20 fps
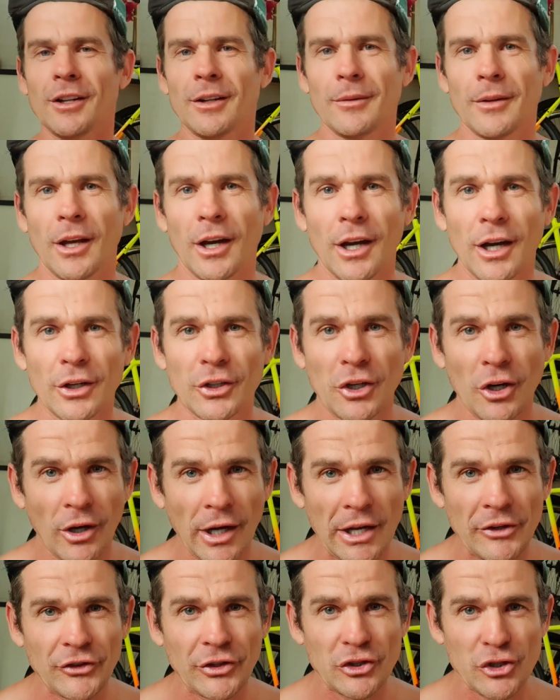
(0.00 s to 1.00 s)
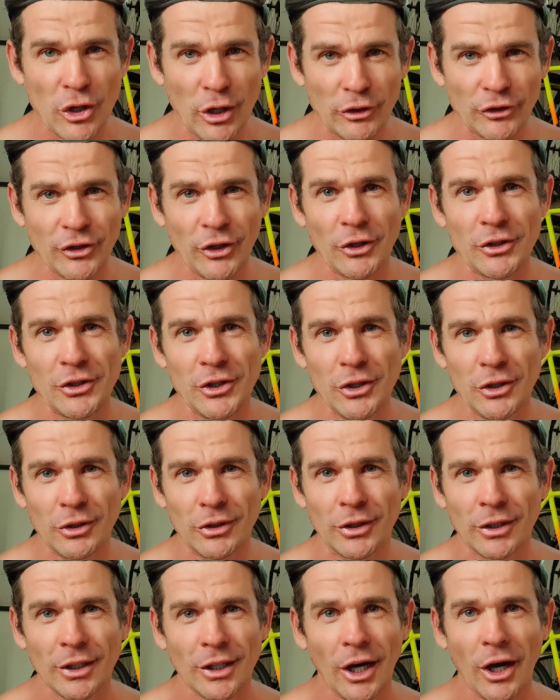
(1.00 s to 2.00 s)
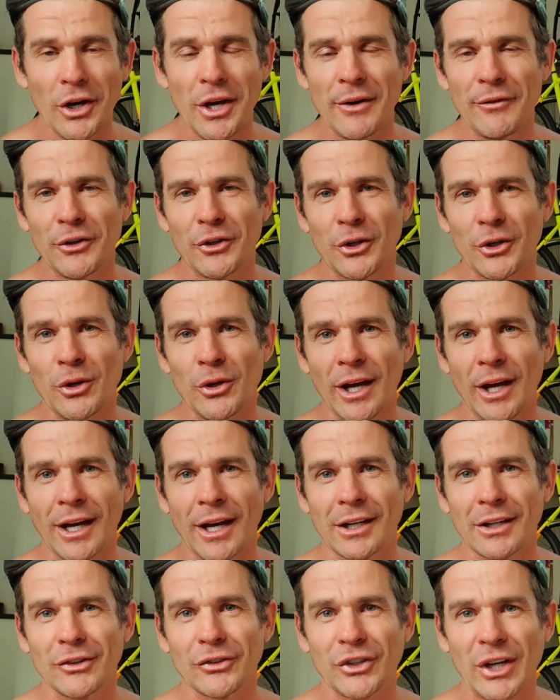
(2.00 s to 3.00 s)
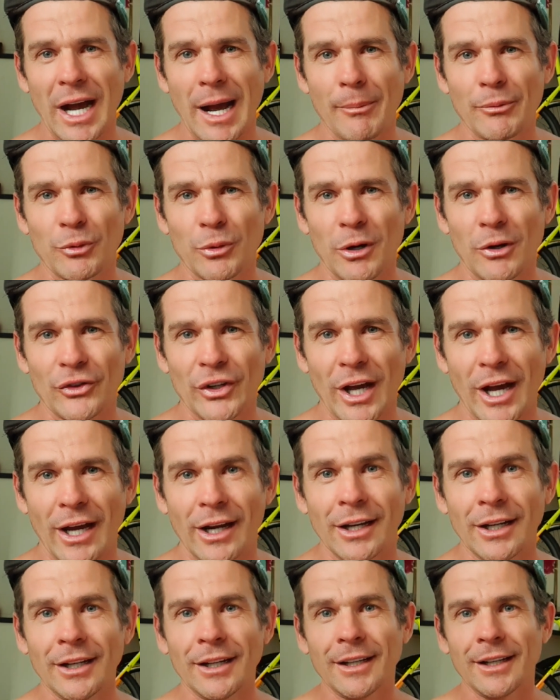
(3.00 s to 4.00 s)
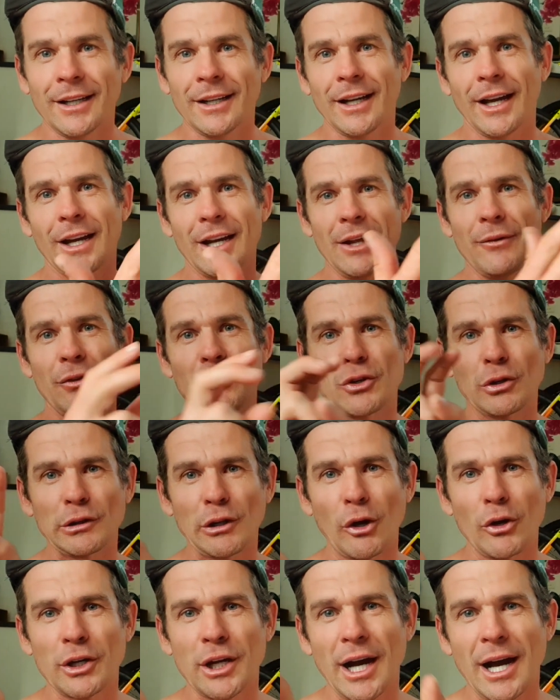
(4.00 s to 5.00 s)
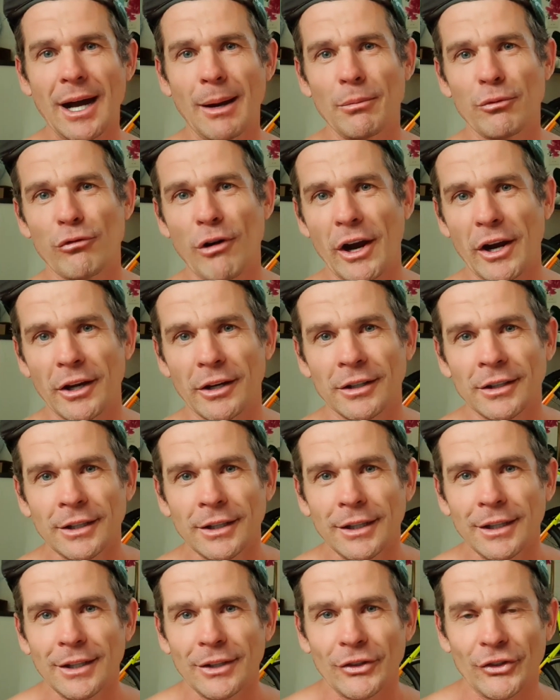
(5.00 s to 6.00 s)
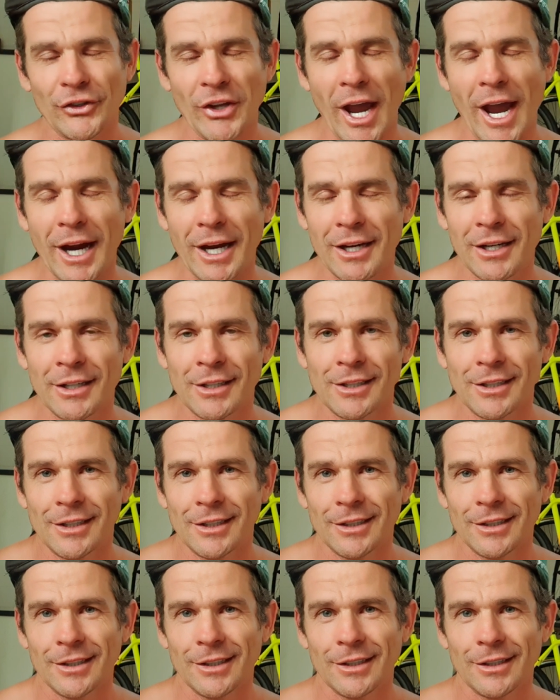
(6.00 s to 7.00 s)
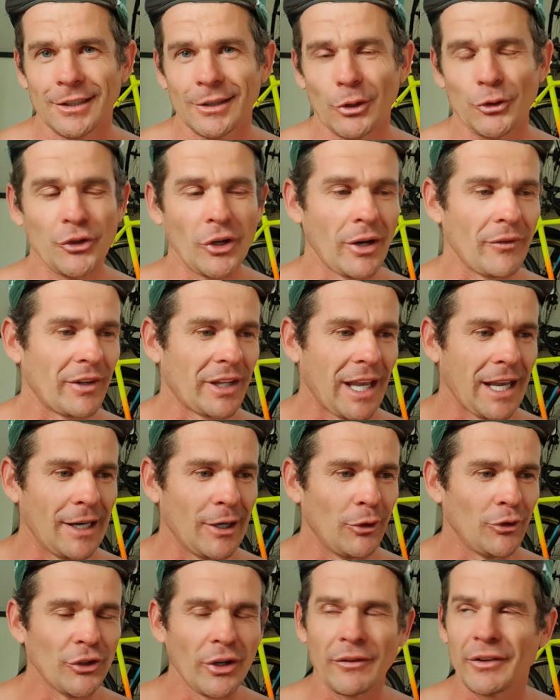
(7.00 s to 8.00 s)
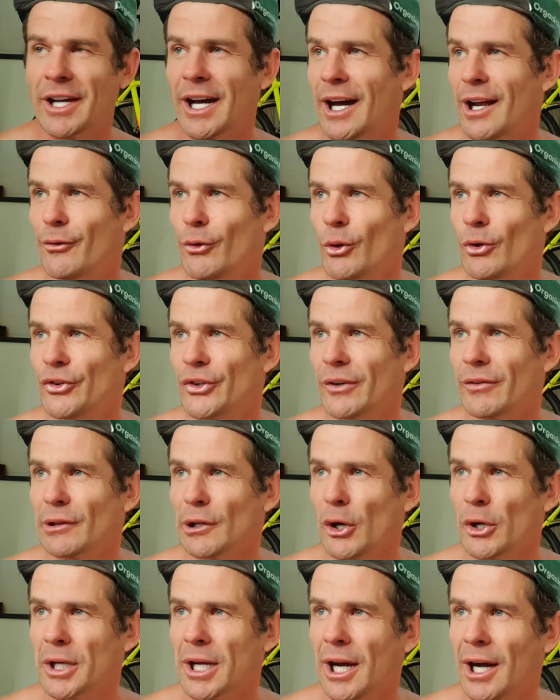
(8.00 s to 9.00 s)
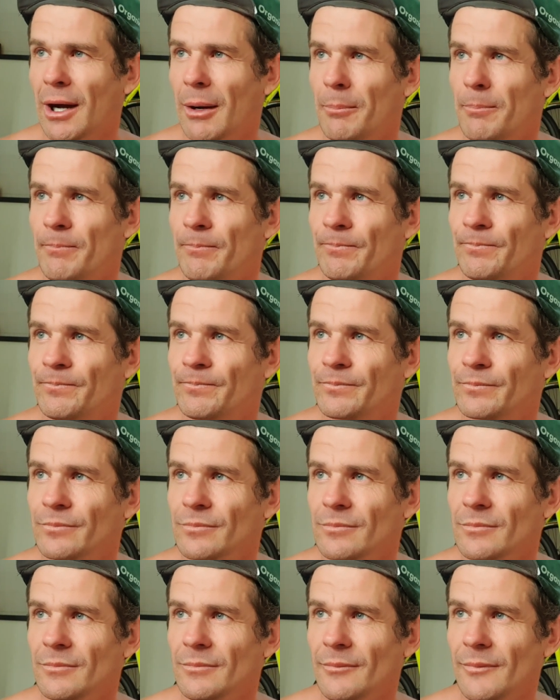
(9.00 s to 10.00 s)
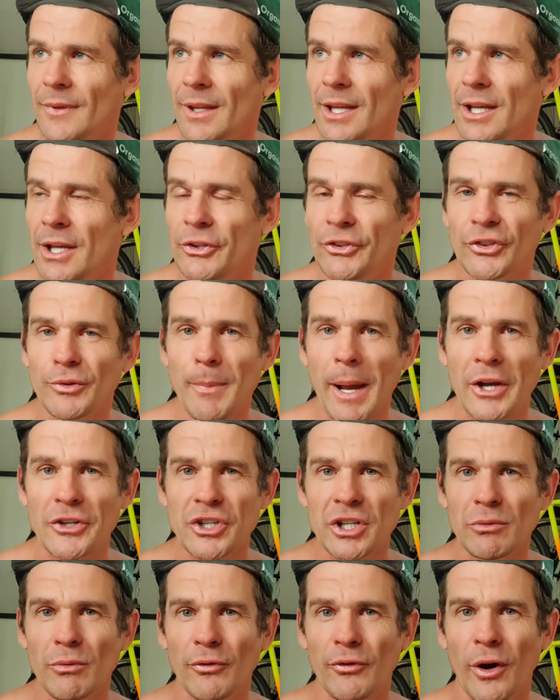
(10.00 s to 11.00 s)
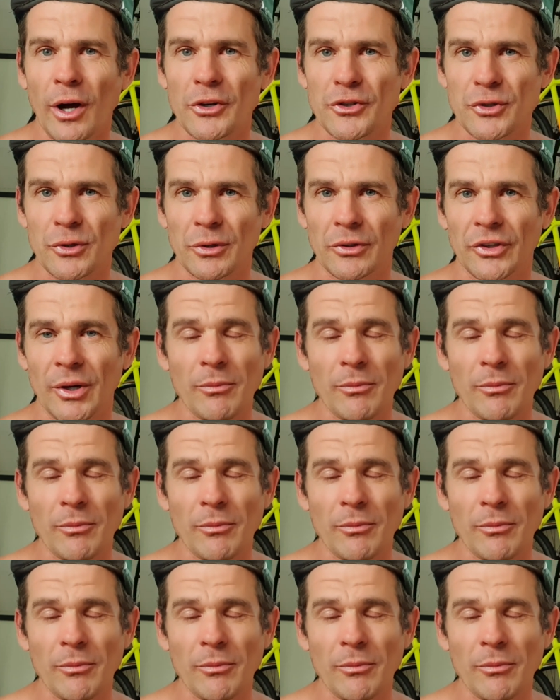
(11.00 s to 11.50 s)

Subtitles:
Guys, the joke's on you. I'd never do that because carbs where it's at. And even your low carb runner, Zach, who's not even keto, he's not even carnivore, he's not even low carb, is smashing in refined sugars.